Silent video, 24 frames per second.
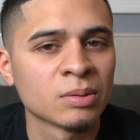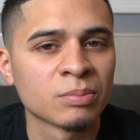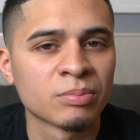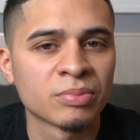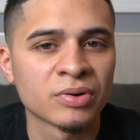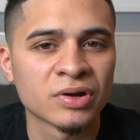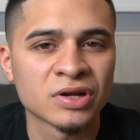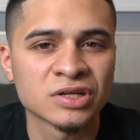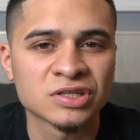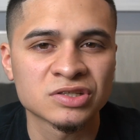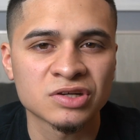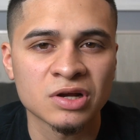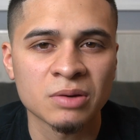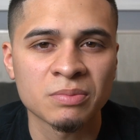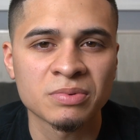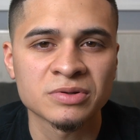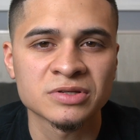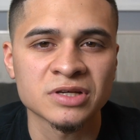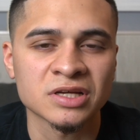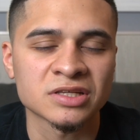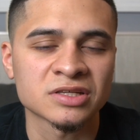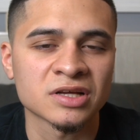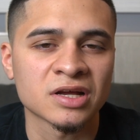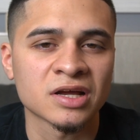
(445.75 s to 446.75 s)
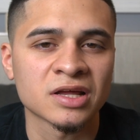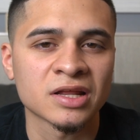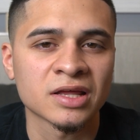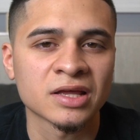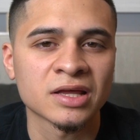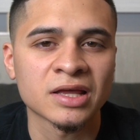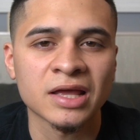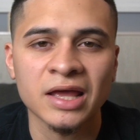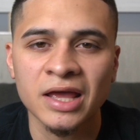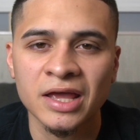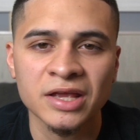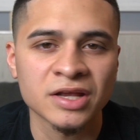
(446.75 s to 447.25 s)
Put a screen protector on
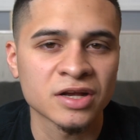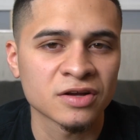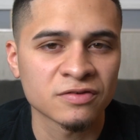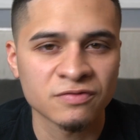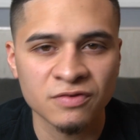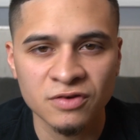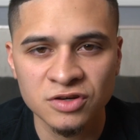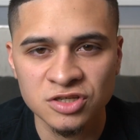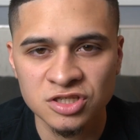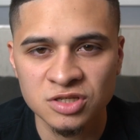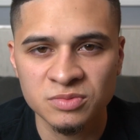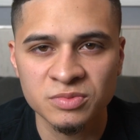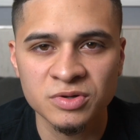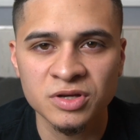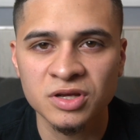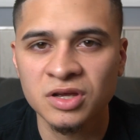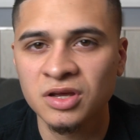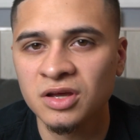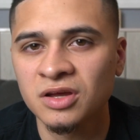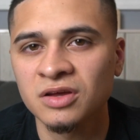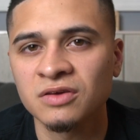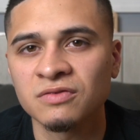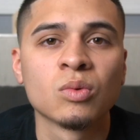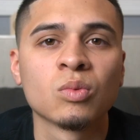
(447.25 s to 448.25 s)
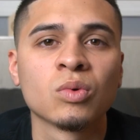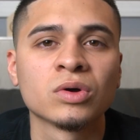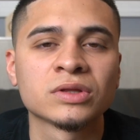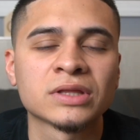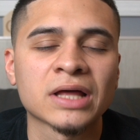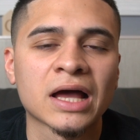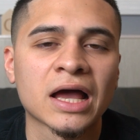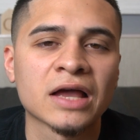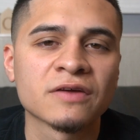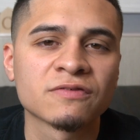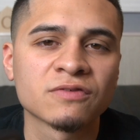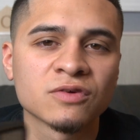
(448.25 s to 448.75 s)
it and your phone should be good. With the
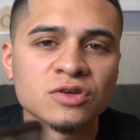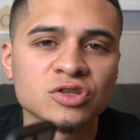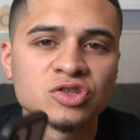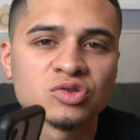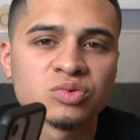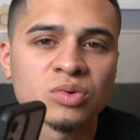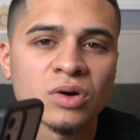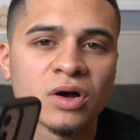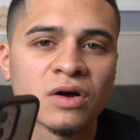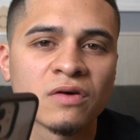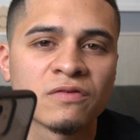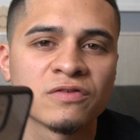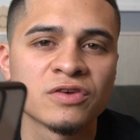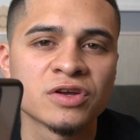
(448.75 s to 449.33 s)
iPhone 12,